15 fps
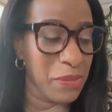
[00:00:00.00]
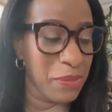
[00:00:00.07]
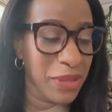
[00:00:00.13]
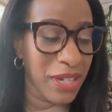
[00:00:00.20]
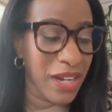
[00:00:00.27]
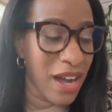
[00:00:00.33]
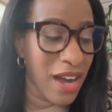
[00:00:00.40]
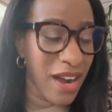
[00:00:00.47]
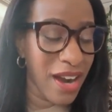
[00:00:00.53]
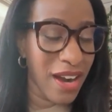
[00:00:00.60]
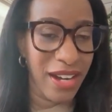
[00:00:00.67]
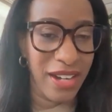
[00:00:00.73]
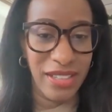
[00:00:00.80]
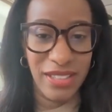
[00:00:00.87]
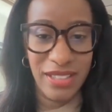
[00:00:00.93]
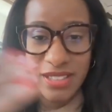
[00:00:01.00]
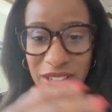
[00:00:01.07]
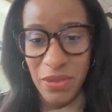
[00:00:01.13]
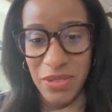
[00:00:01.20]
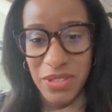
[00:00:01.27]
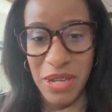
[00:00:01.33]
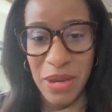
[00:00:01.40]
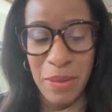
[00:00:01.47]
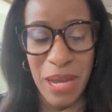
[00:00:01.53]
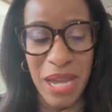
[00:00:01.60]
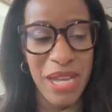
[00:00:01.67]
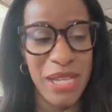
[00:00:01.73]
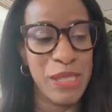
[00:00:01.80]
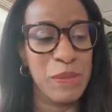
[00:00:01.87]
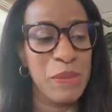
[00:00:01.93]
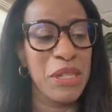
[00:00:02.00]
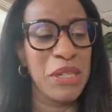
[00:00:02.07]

Picard. Don't tell my husband.